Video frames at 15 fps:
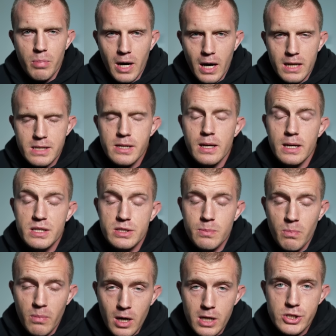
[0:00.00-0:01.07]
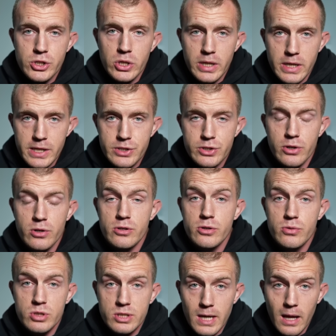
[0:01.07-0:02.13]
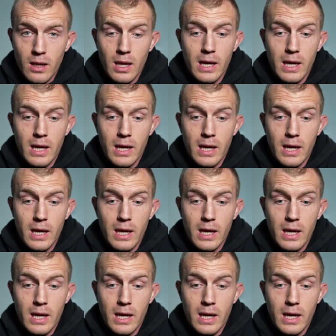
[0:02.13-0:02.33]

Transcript: But it's much easier to sell